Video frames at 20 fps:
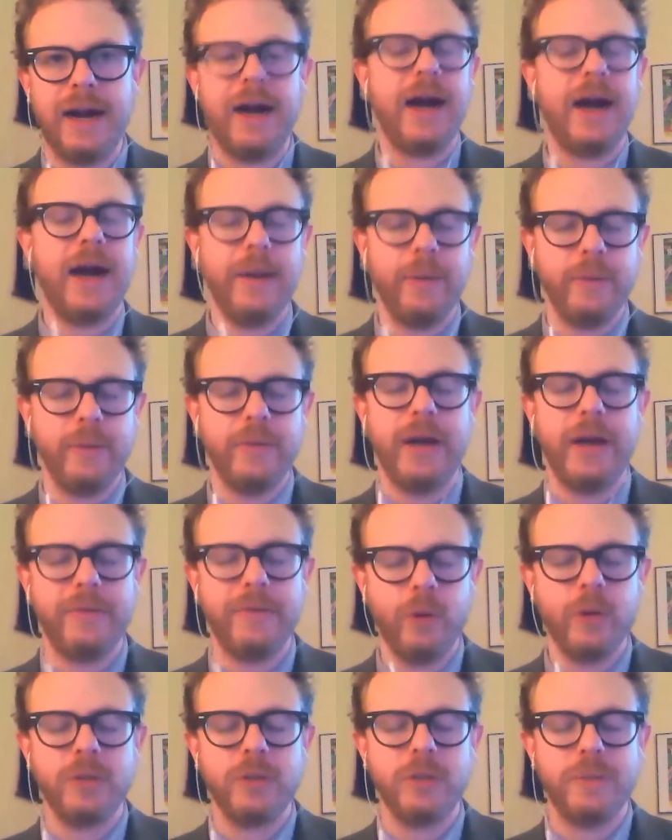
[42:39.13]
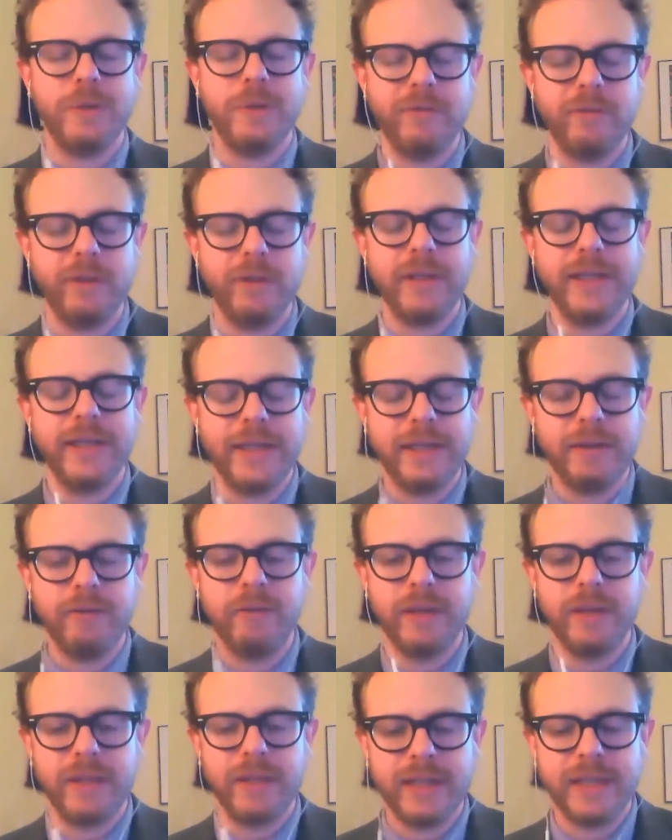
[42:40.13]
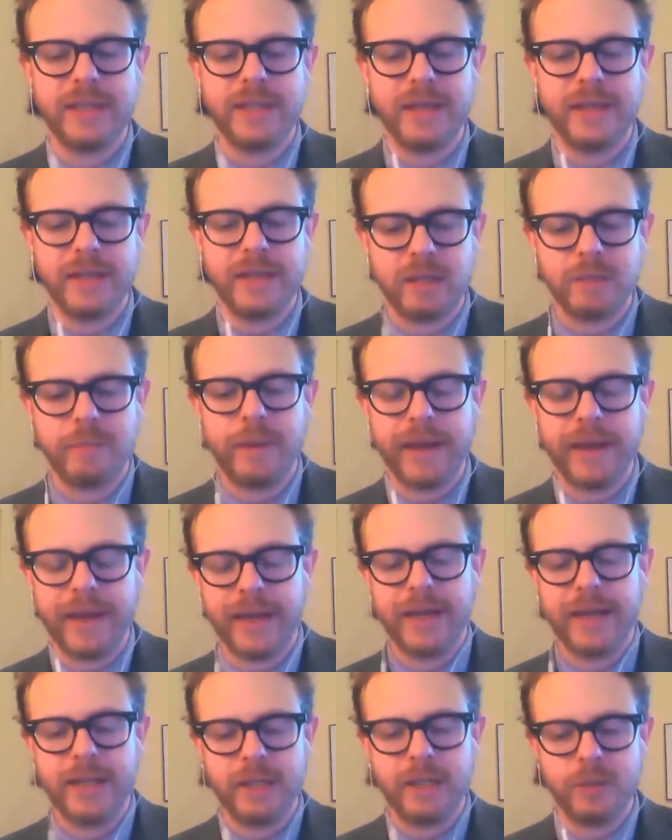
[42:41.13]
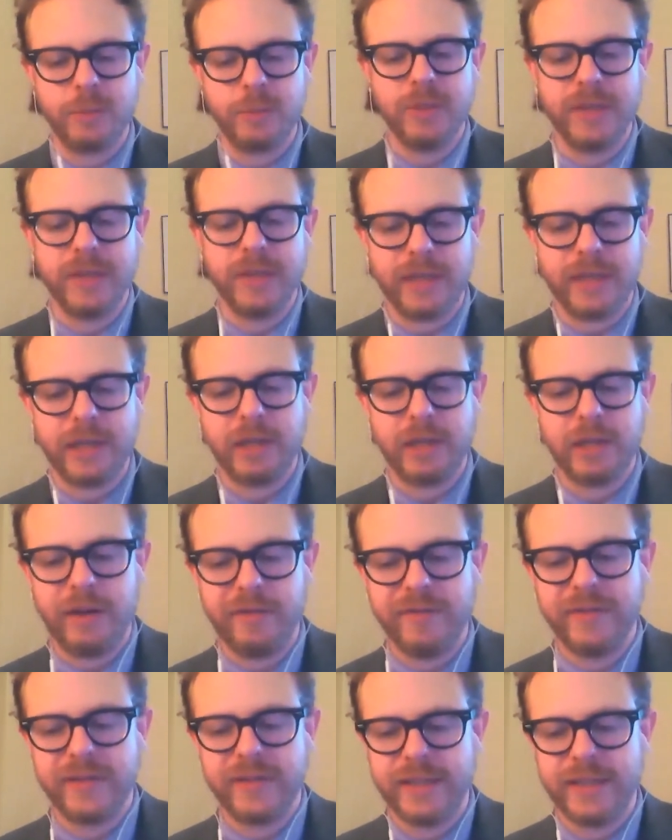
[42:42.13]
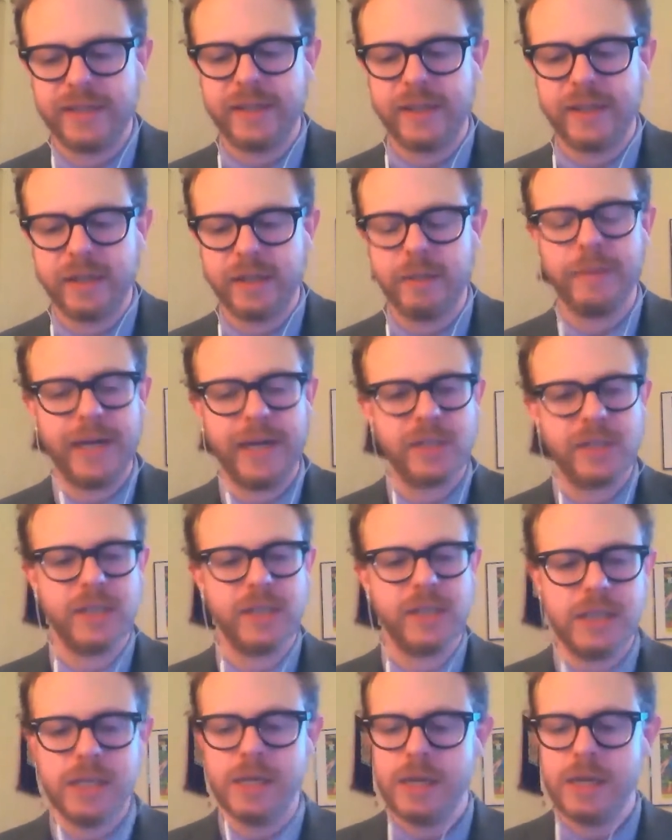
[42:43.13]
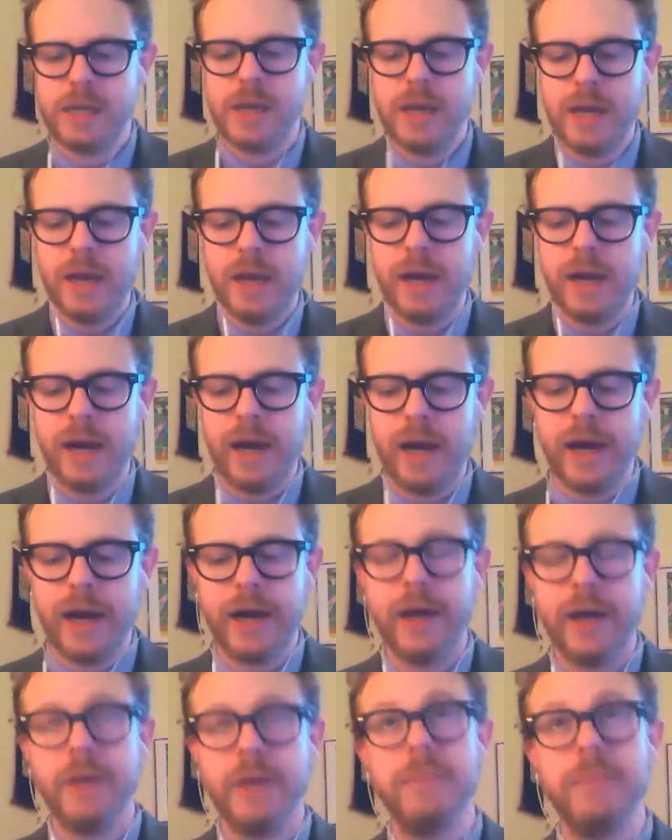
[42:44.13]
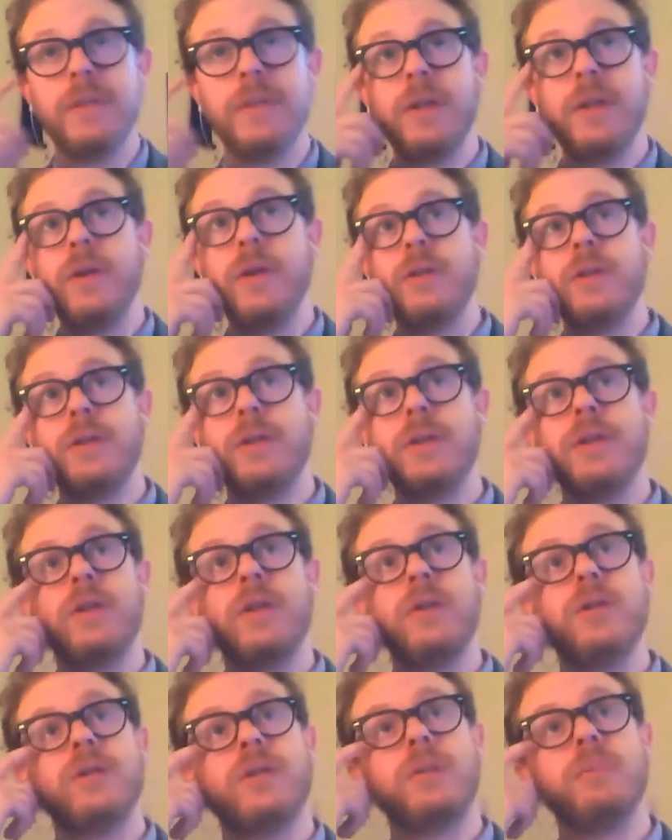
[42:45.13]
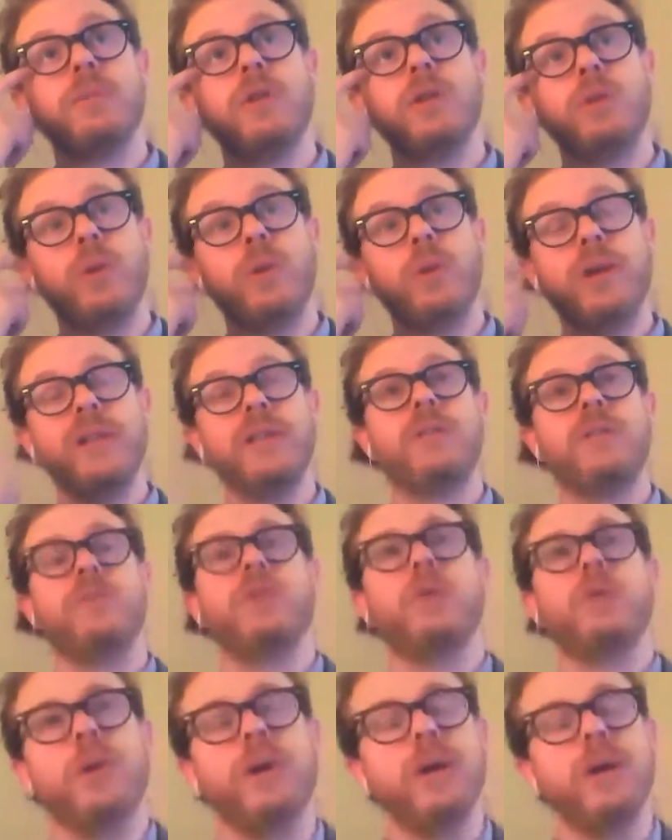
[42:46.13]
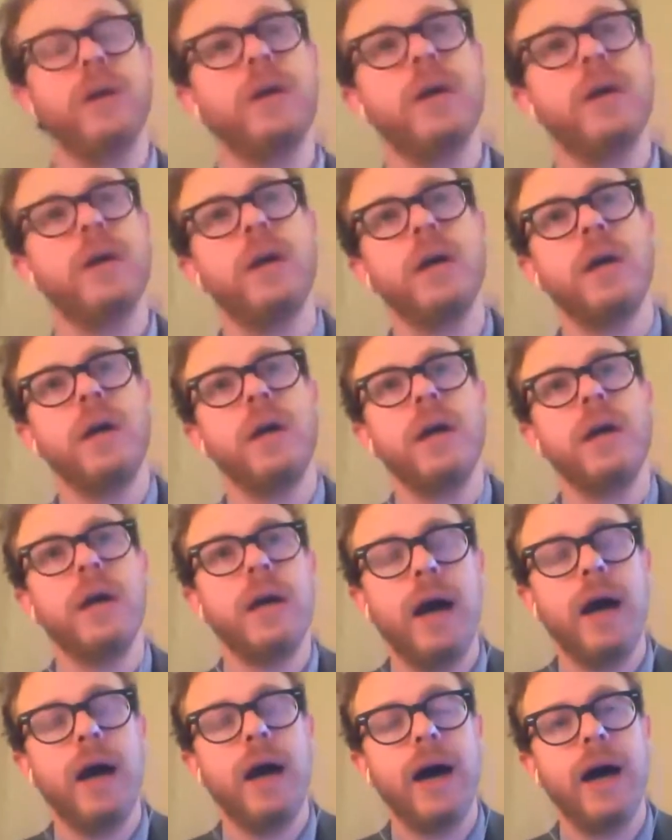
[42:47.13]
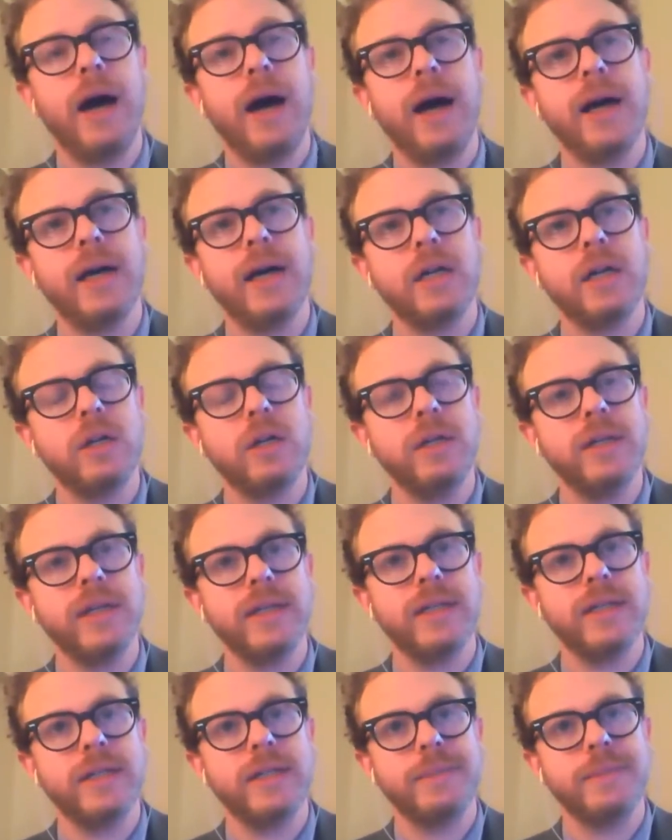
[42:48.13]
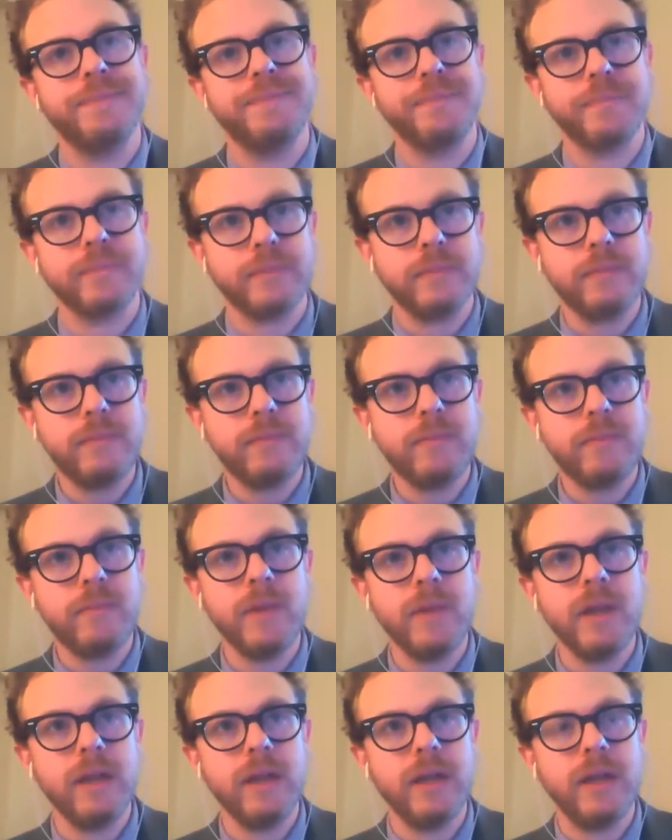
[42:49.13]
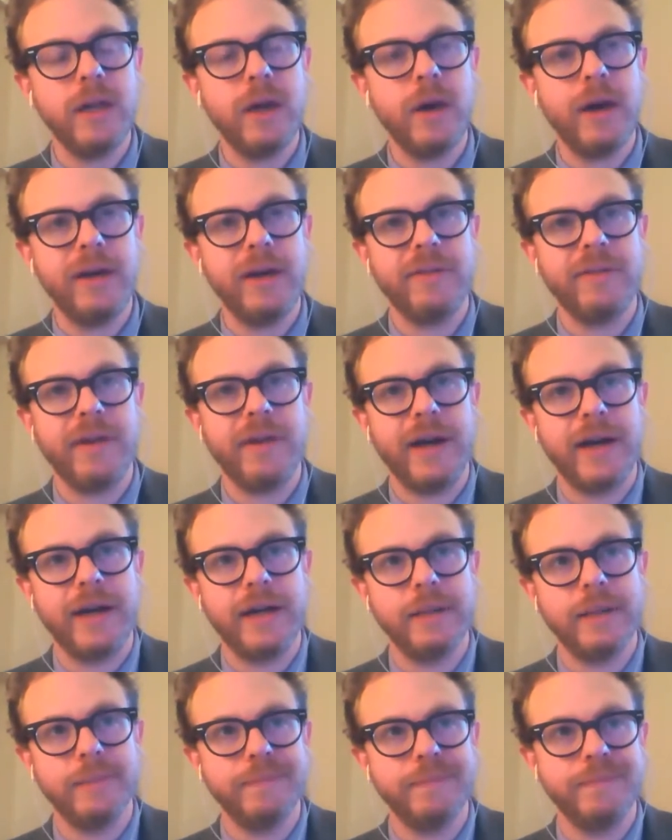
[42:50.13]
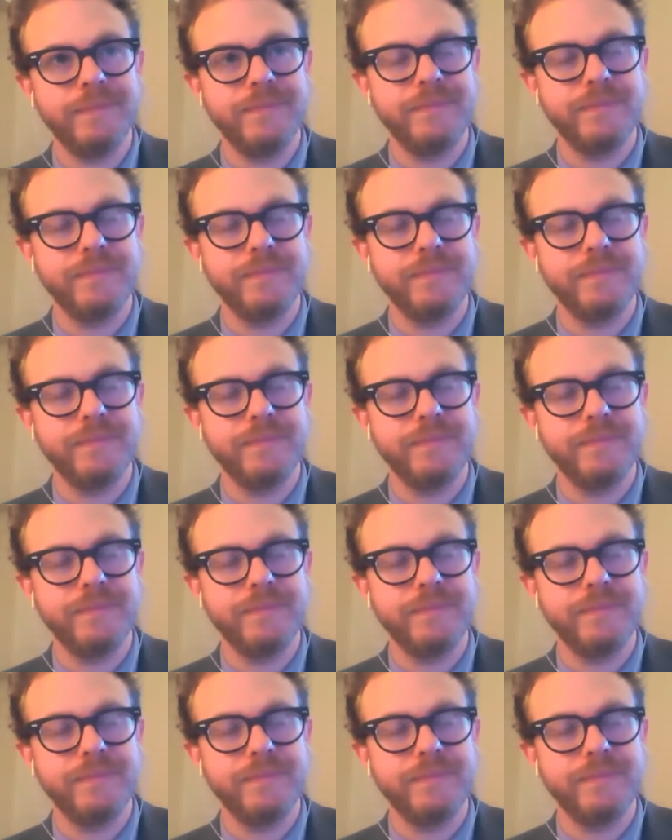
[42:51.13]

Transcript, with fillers: i w- I've always been really, really touched by his particular emphasis on compassion. Um, so those are those are some good ones for sure. Uh, goodness, you know I've um,